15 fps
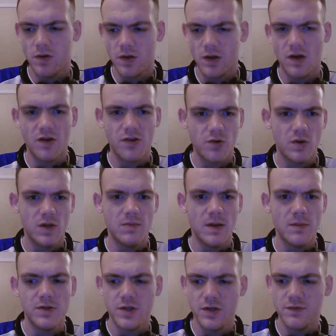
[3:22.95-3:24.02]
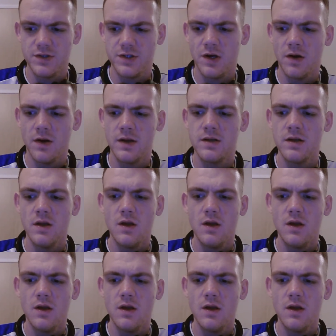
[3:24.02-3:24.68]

I thought he maybe should have started.